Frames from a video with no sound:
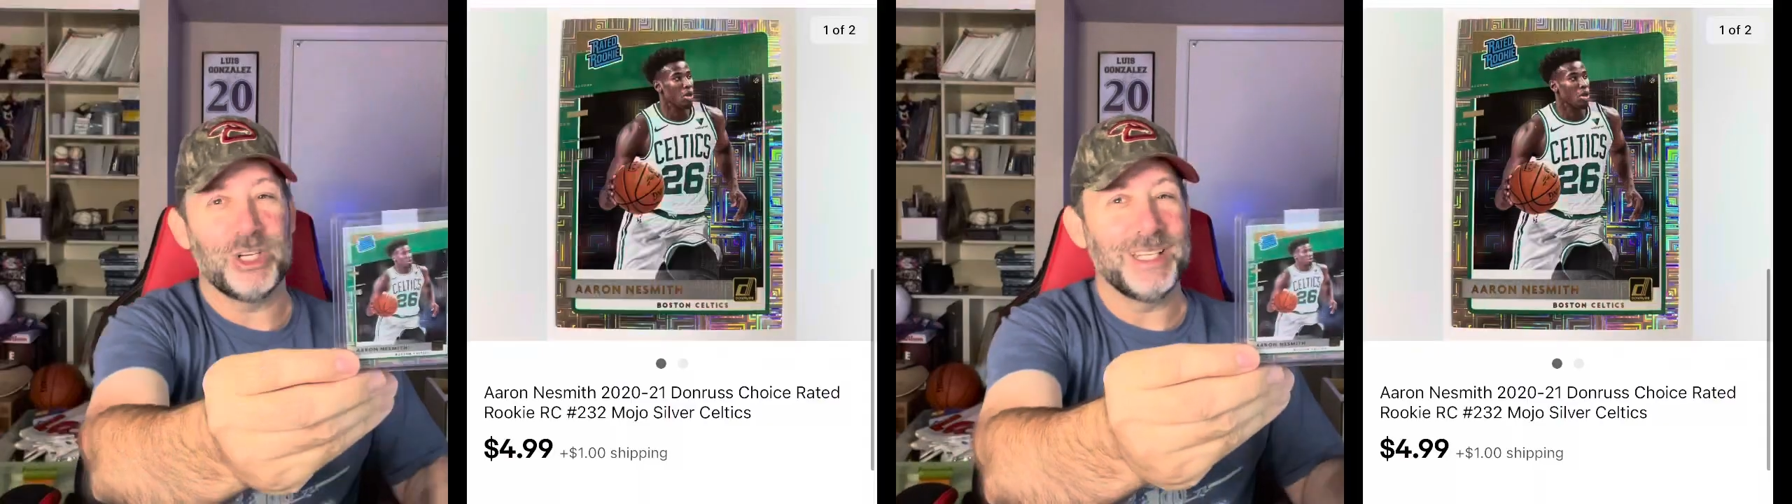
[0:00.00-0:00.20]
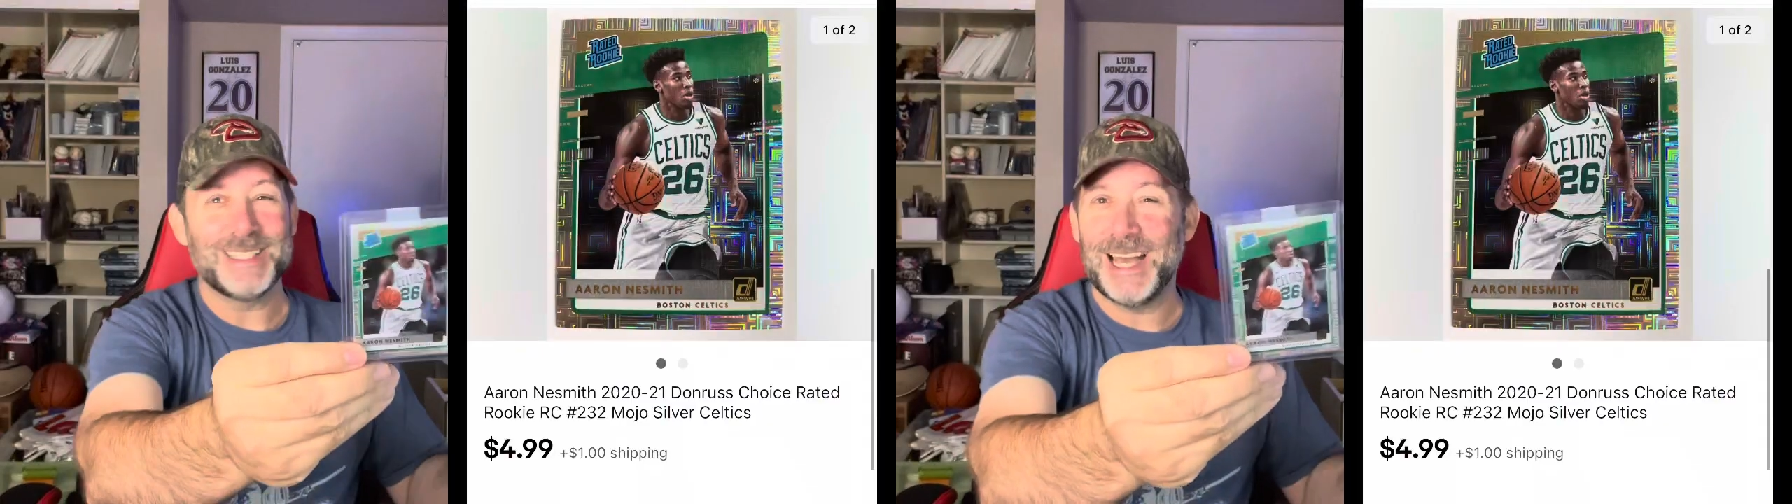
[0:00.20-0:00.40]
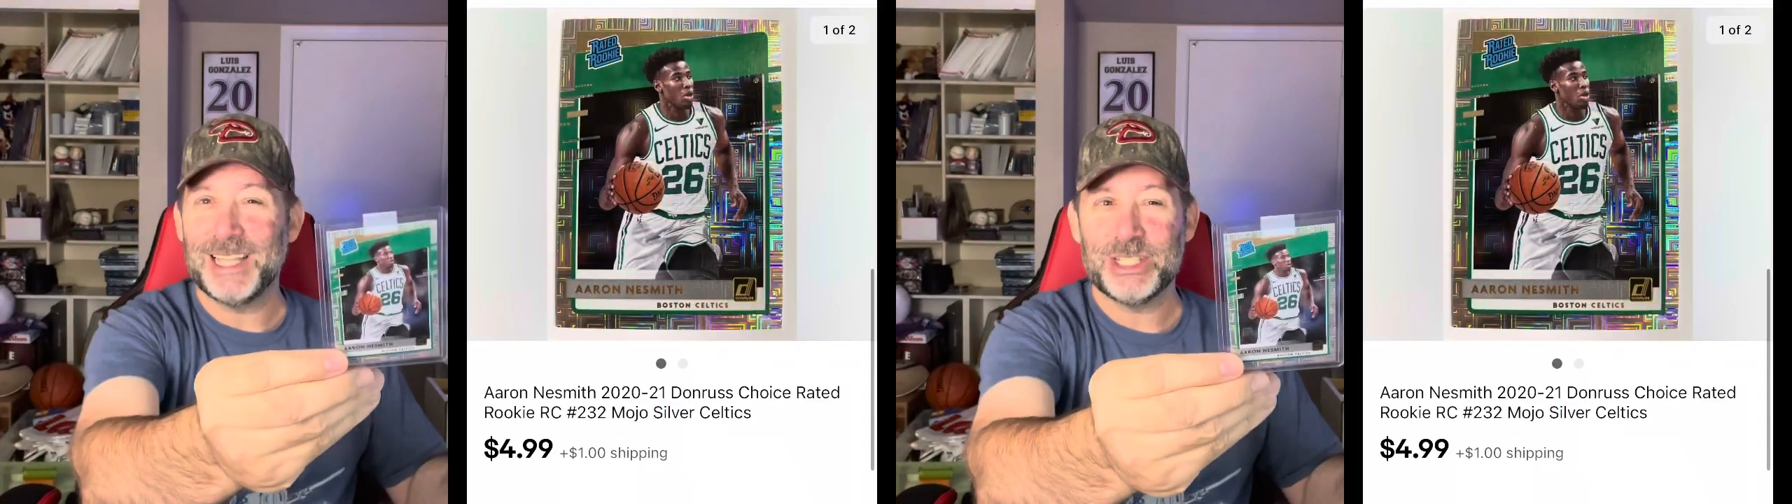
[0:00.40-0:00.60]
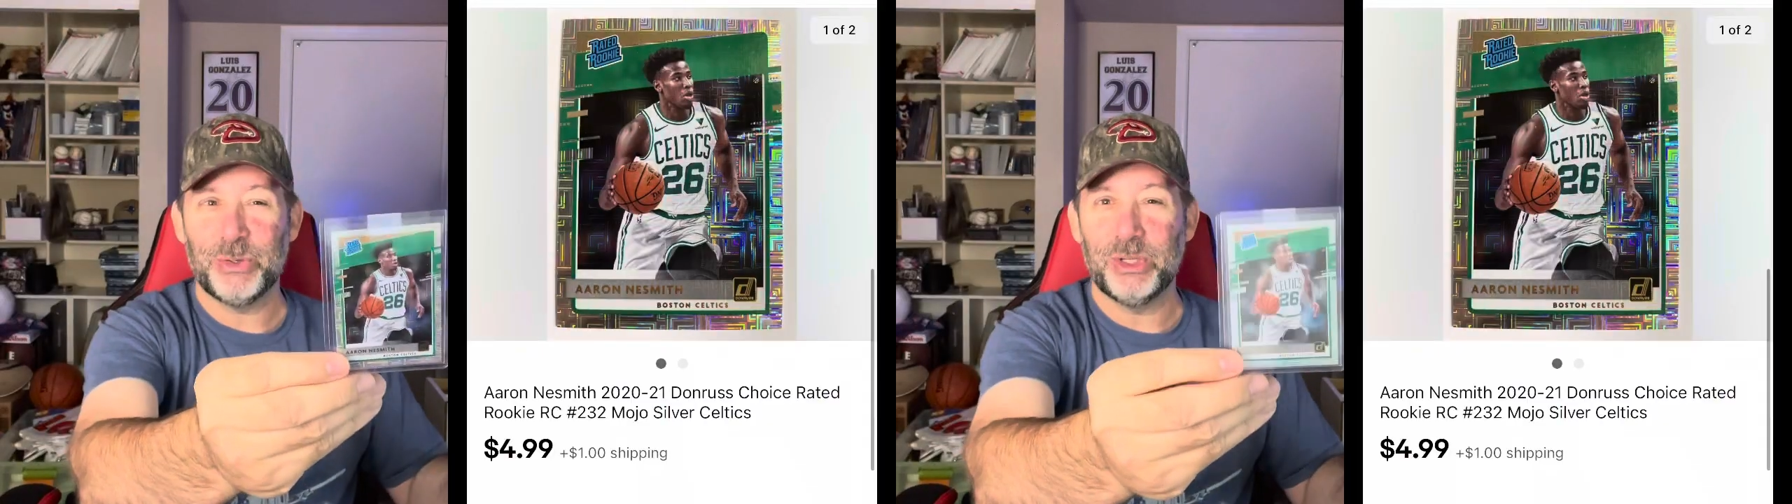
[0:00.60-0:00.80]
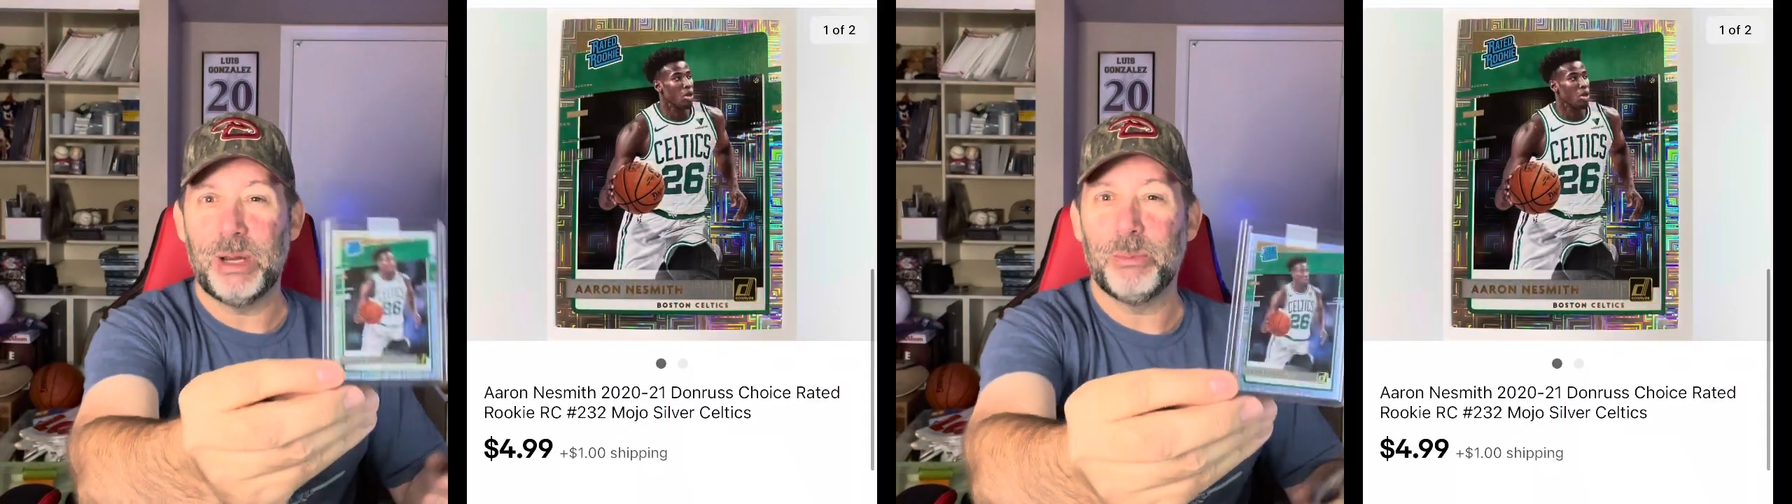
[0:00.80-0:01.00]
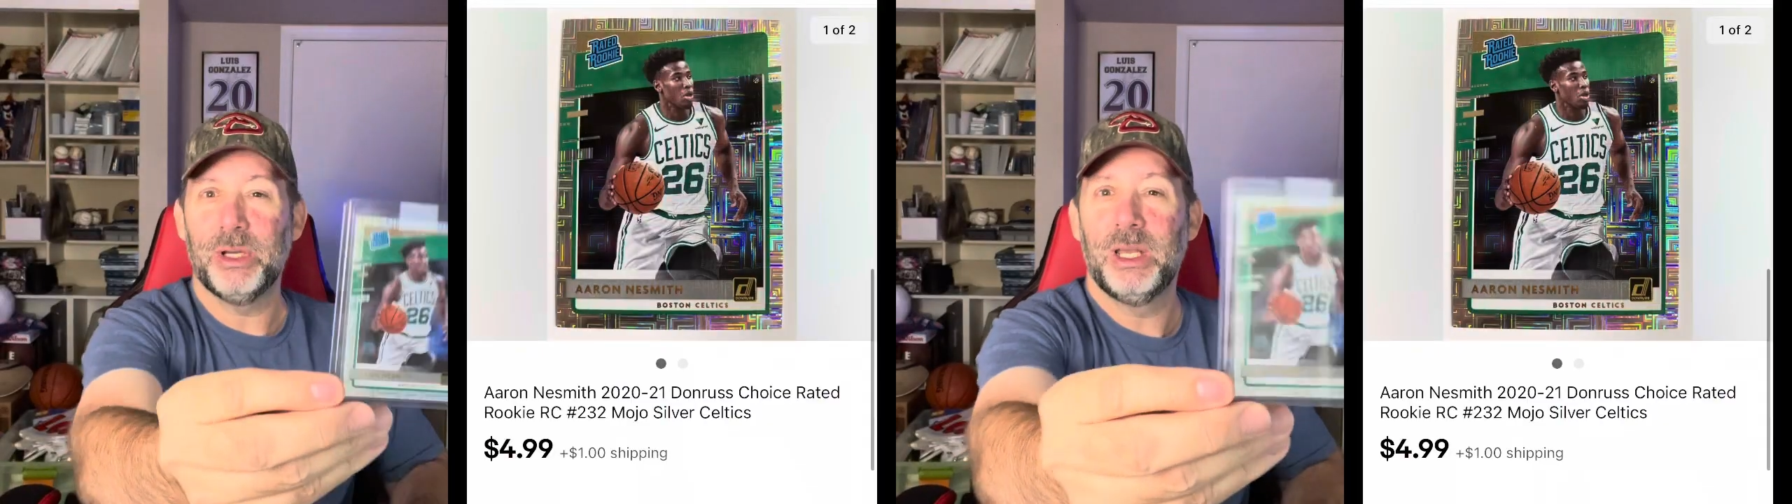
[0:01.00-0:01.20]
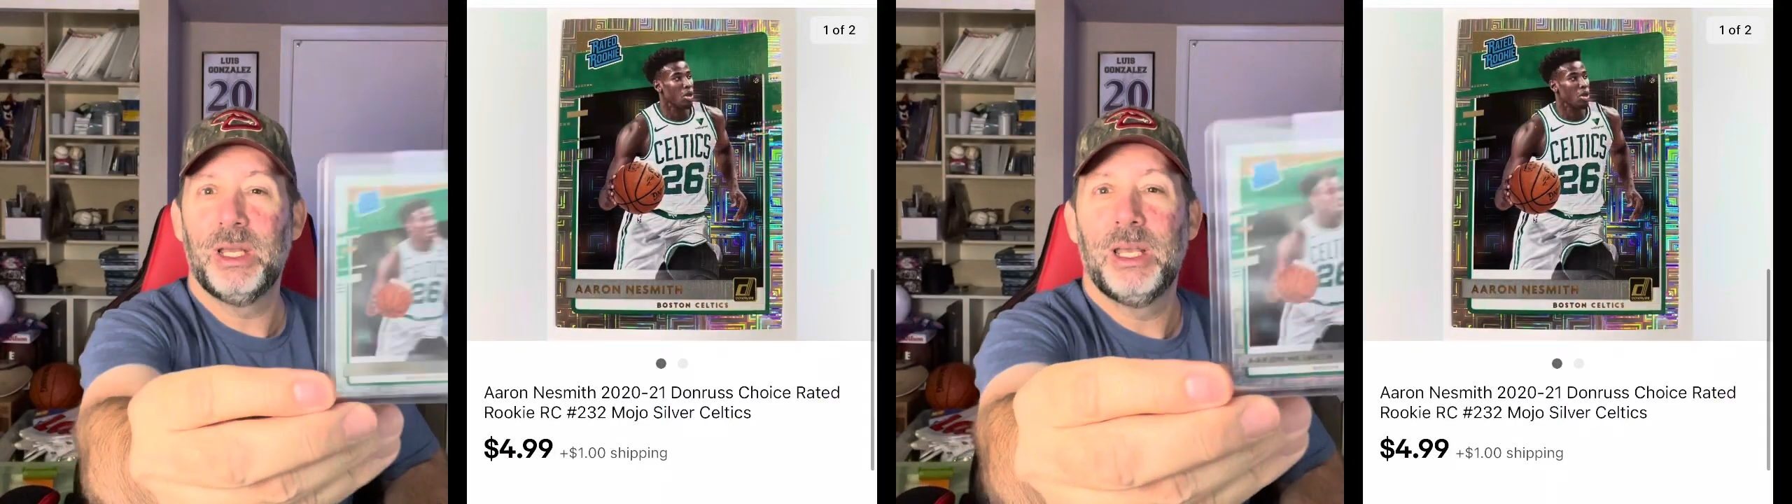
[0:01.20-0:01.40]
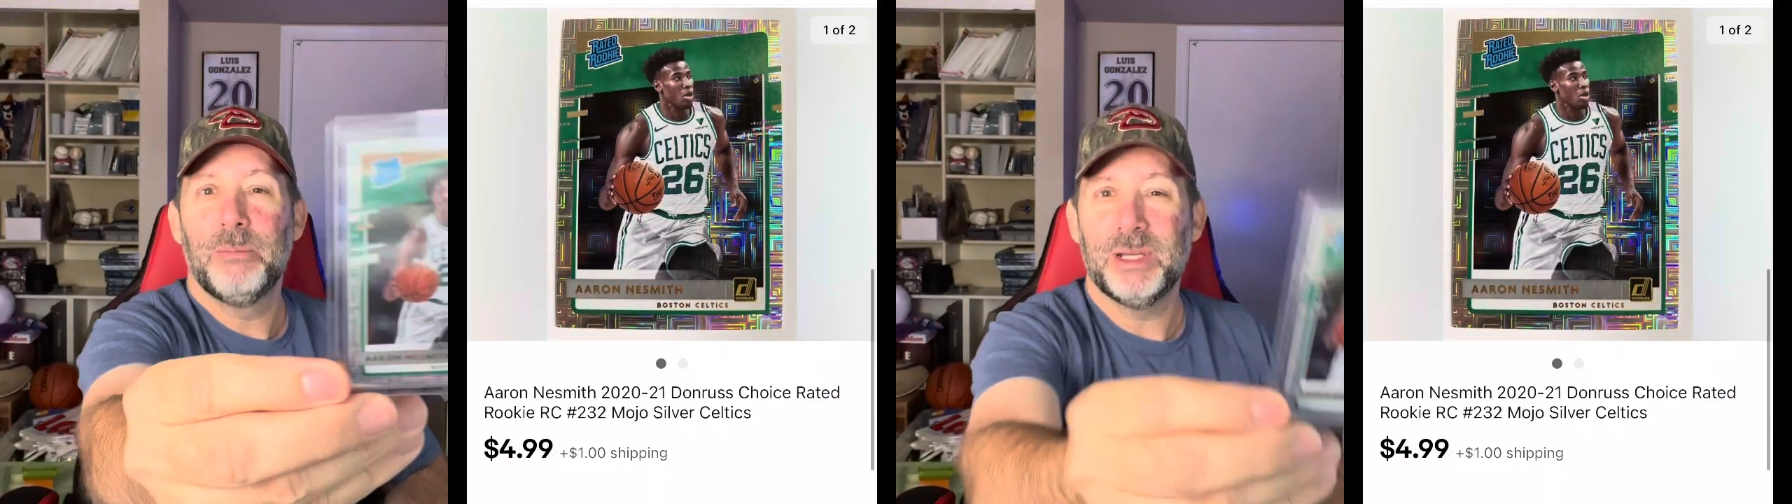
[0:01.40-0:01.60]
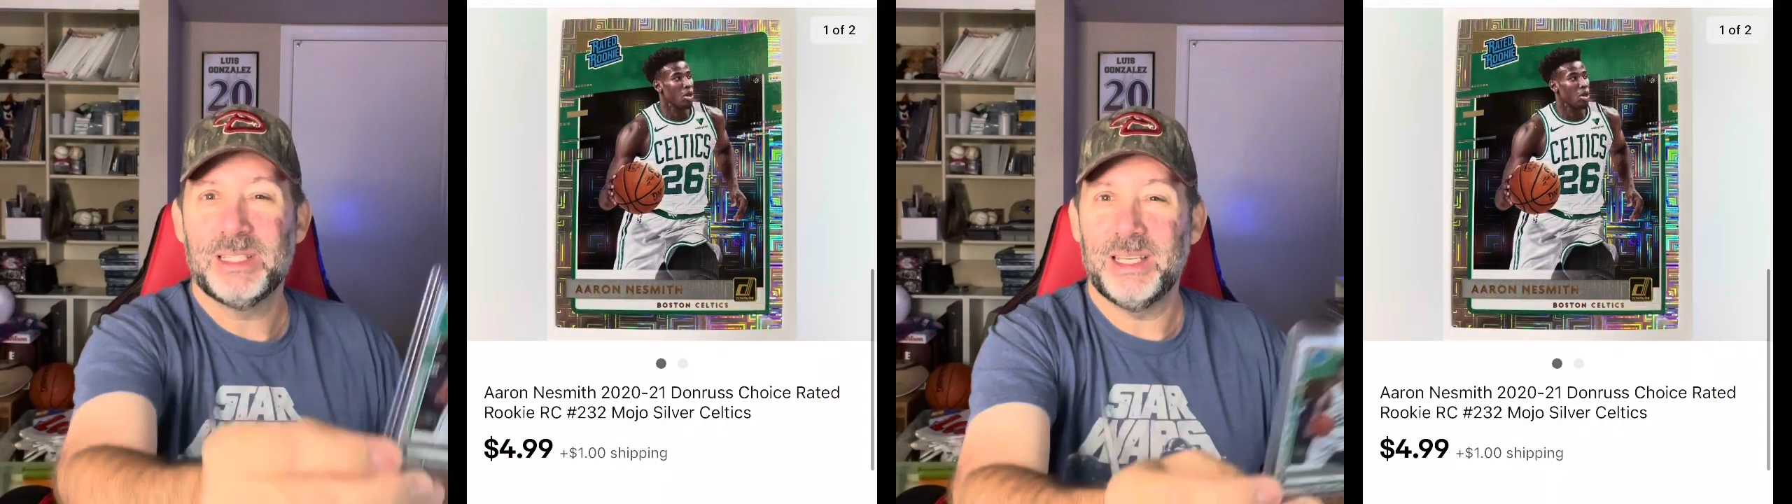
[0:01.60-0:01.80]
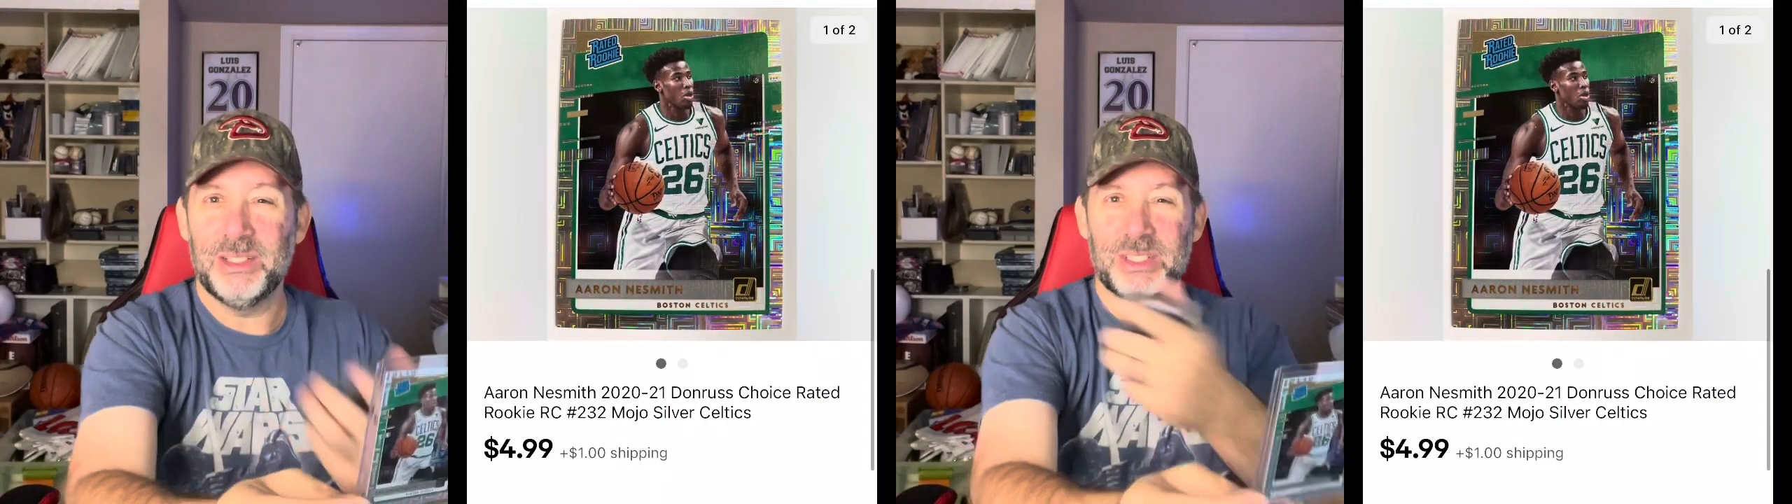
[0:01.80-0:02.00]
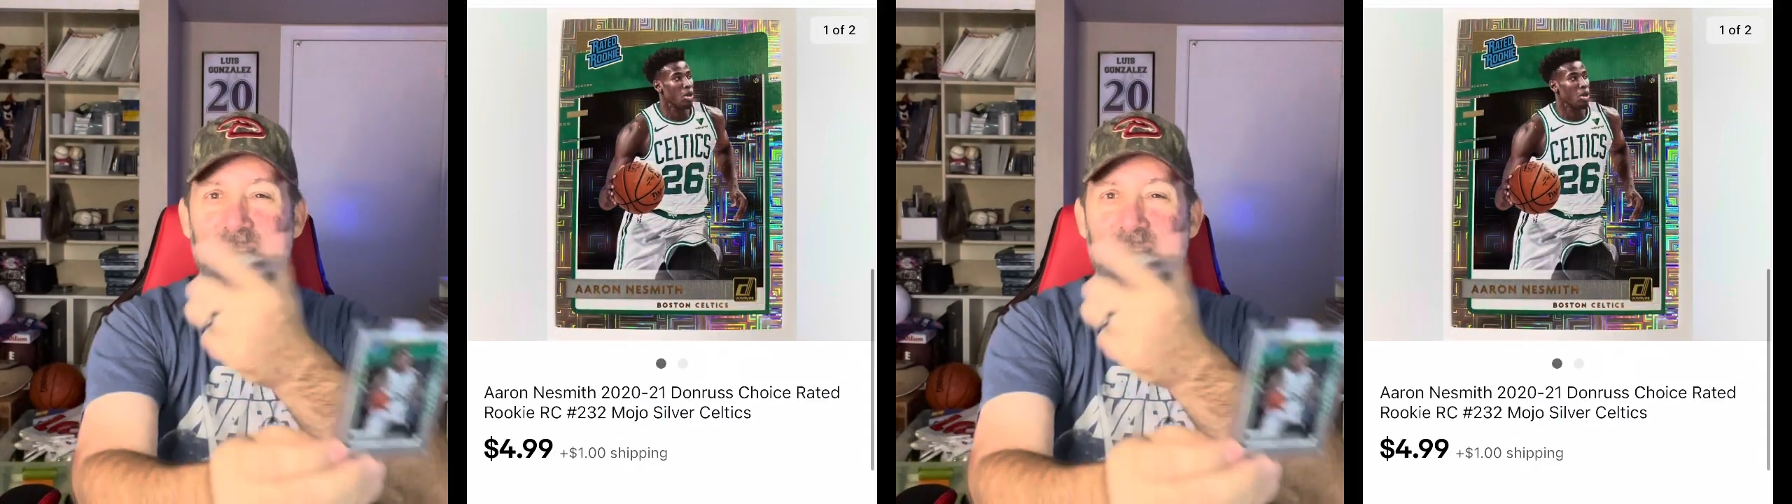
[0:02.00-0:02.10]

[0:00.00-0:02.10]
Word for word: It's not serial numbered, but you'll see